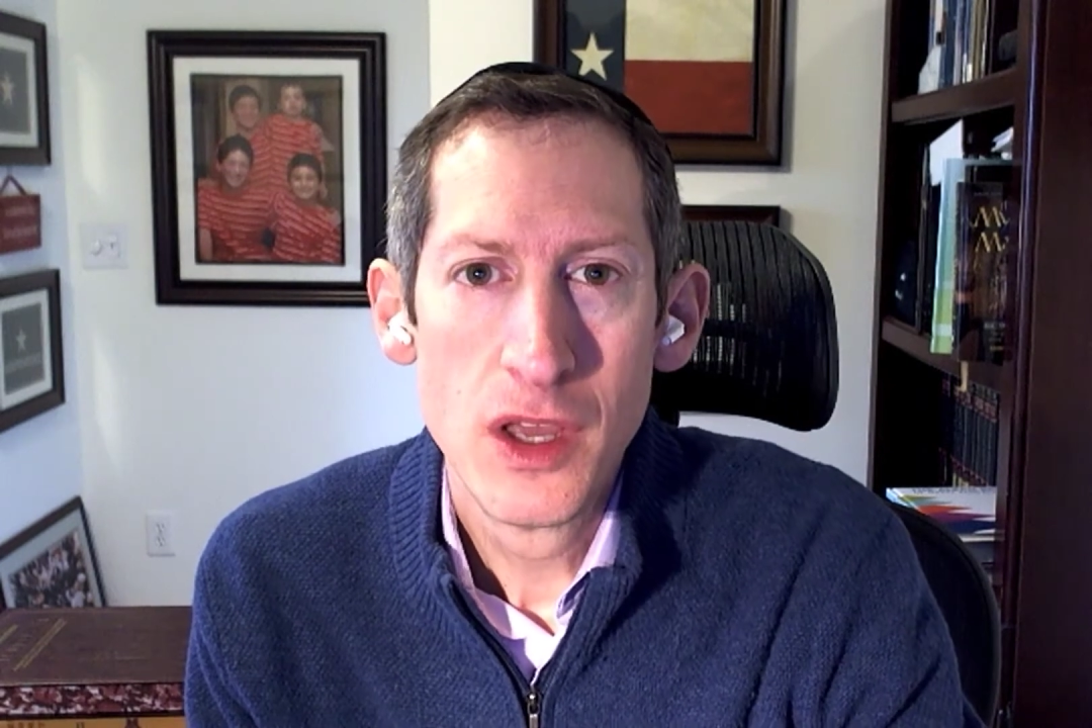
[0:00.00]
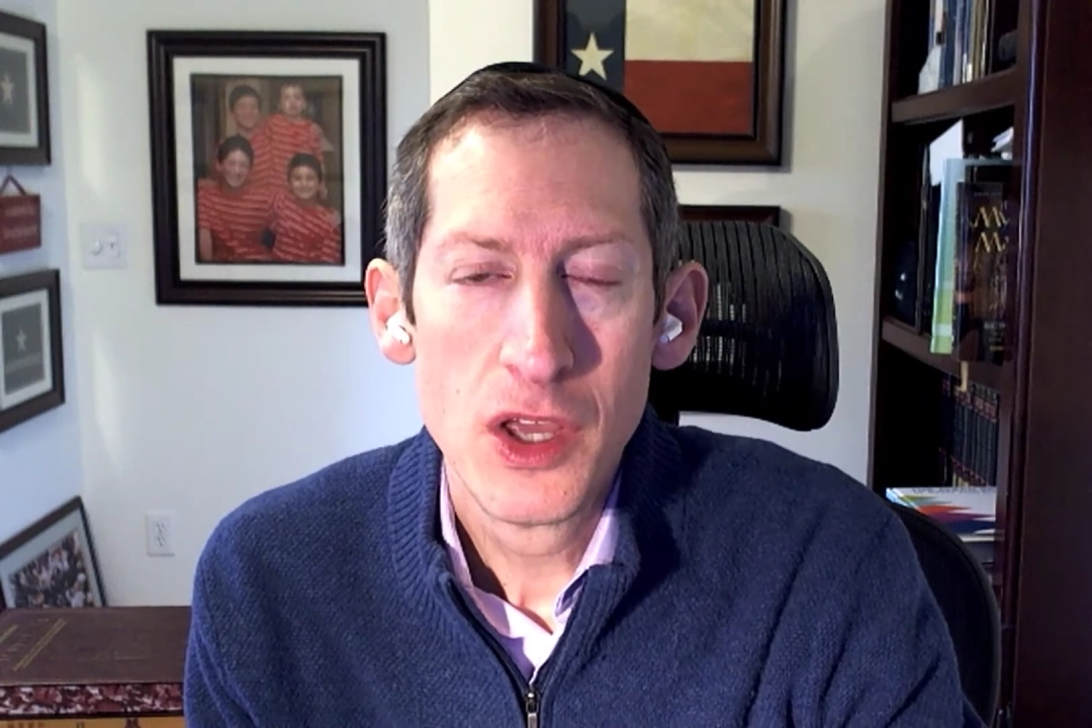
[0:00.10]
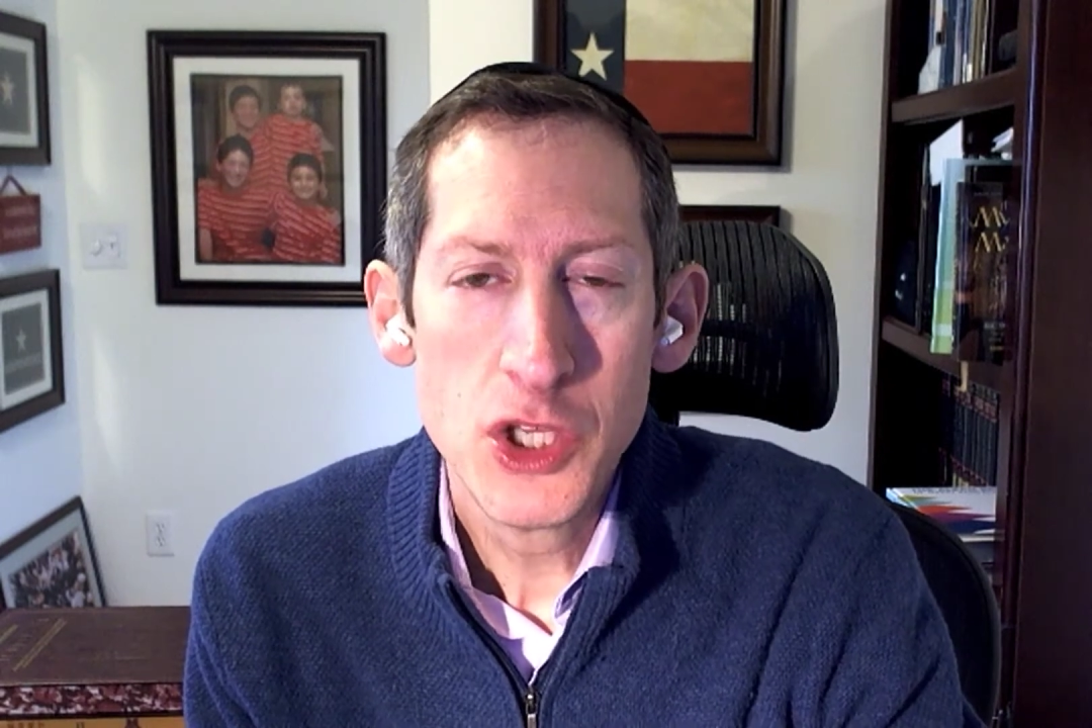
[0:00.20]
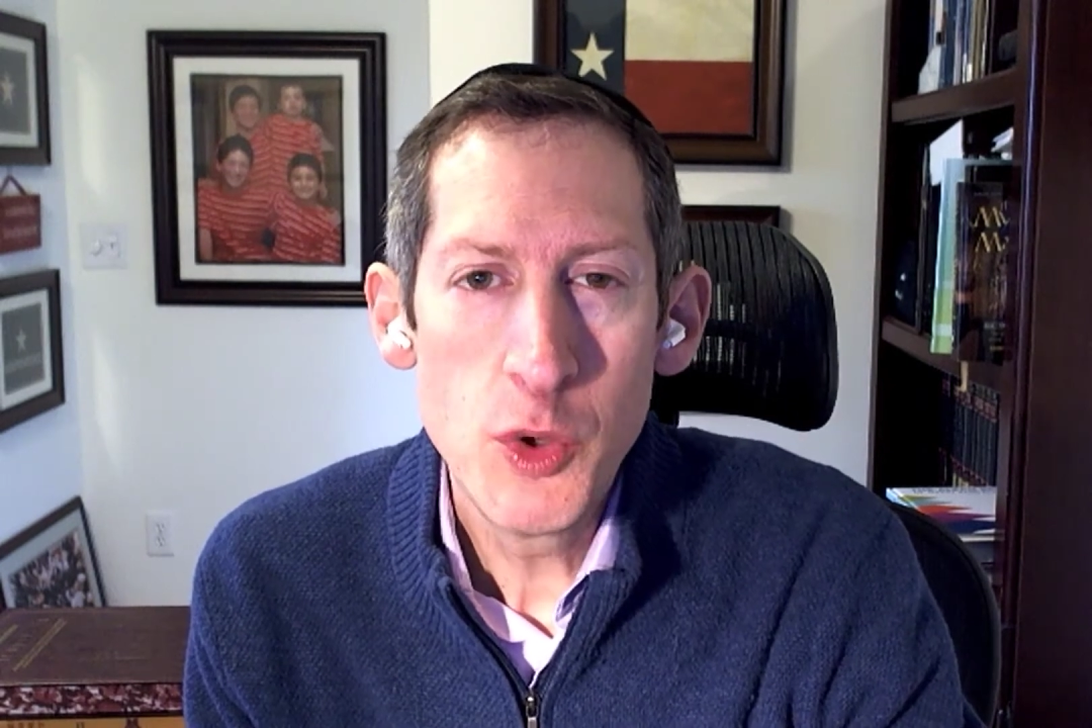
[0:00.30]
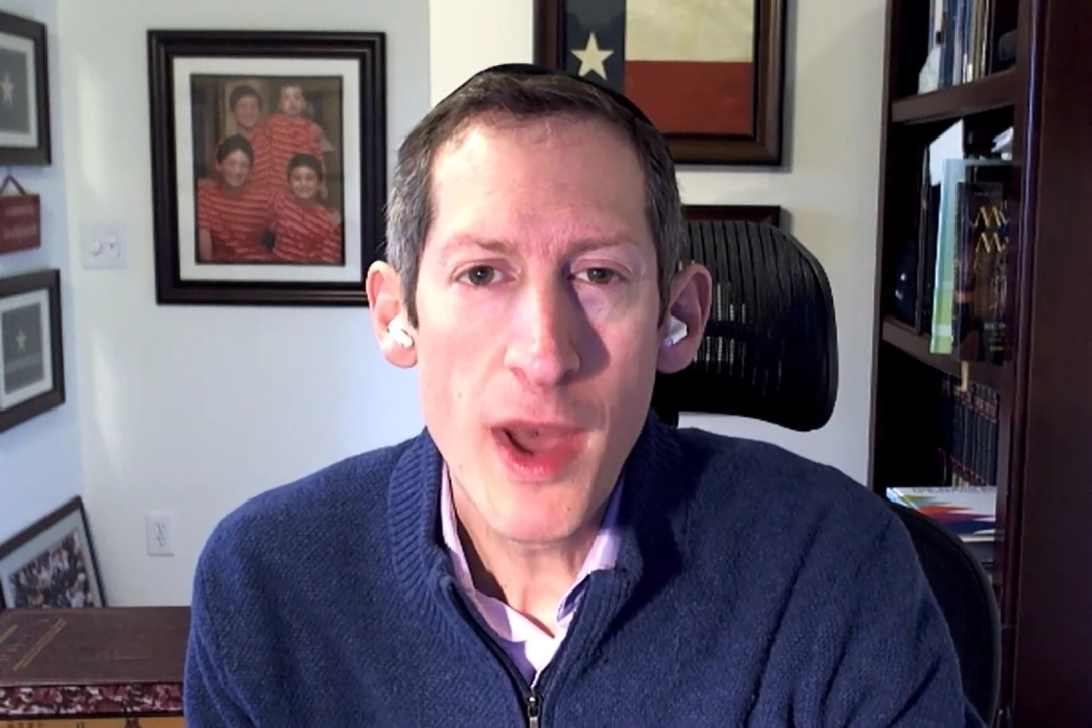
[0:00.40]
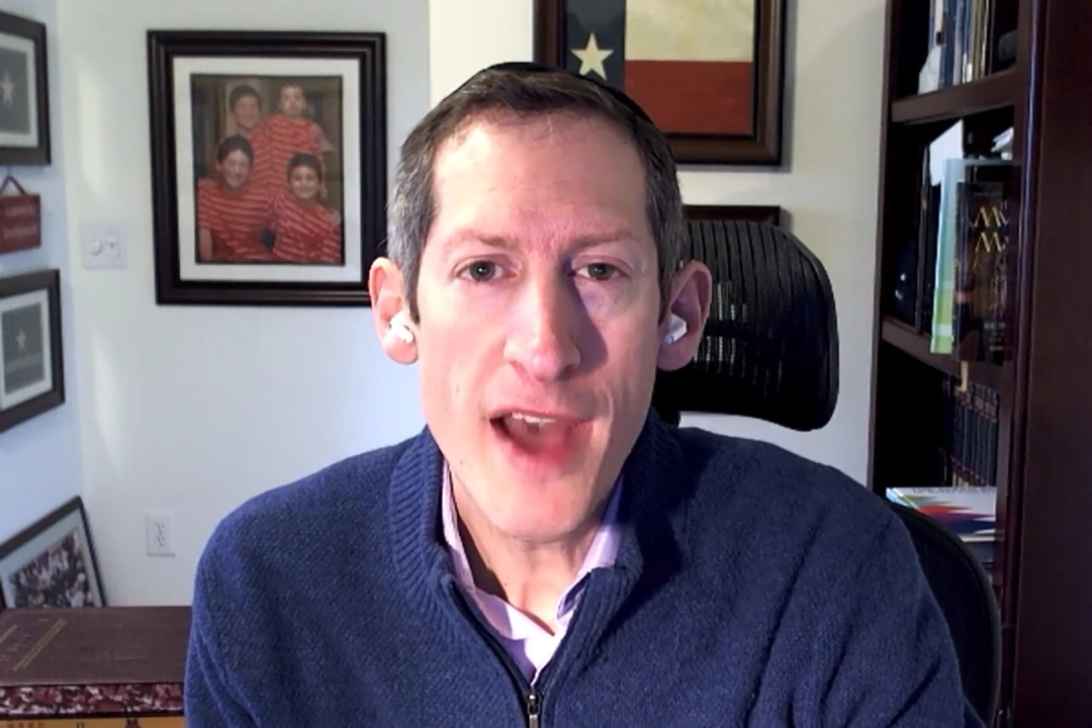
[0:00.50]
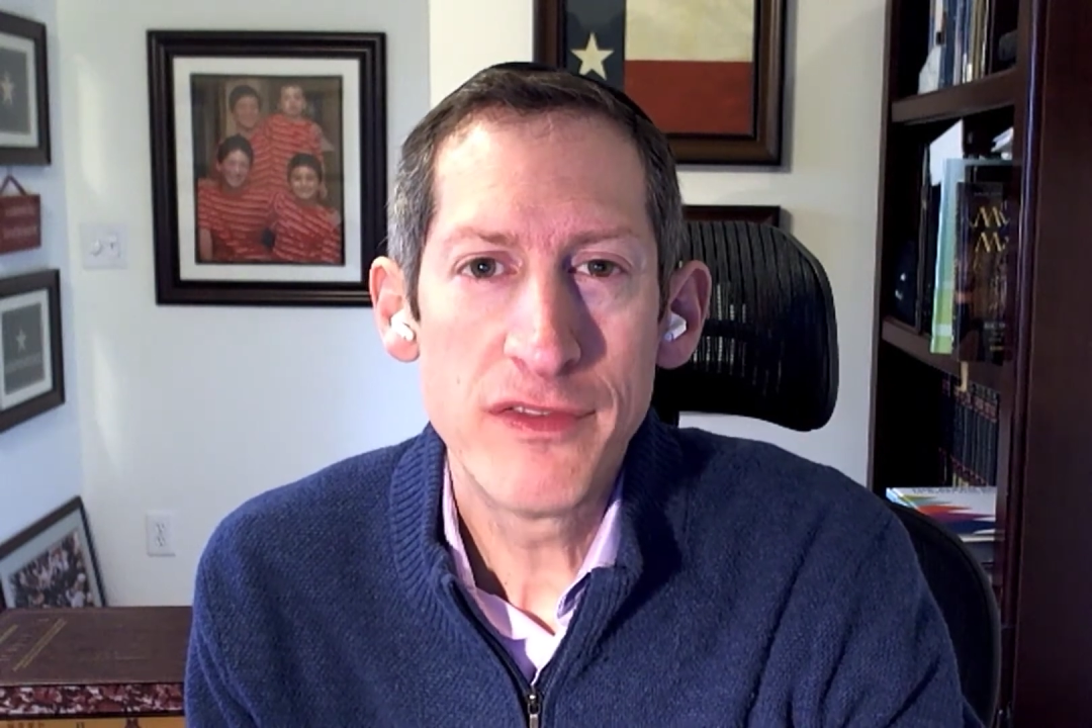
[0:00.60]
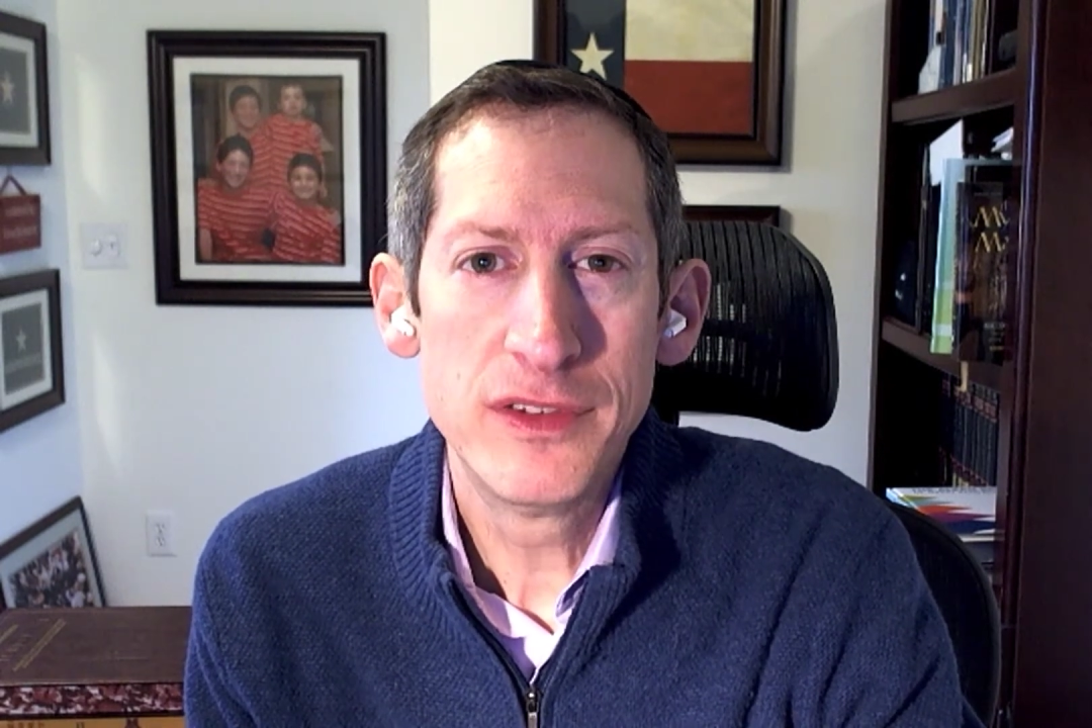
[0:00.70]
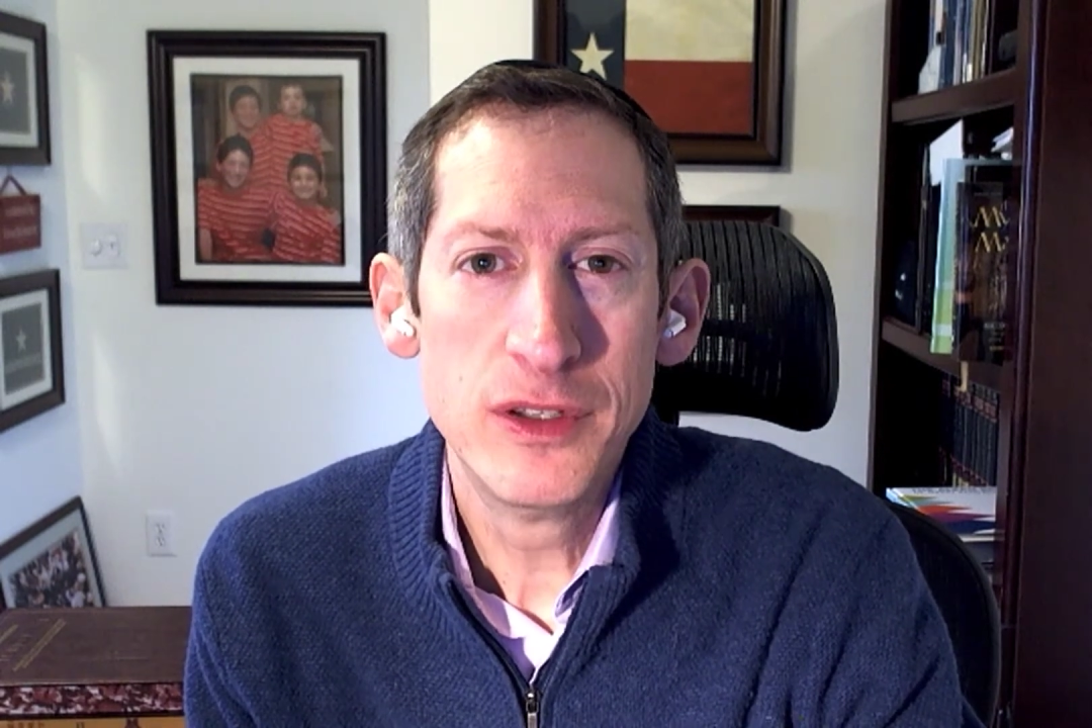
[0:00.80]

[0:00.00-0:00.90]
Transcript: you have to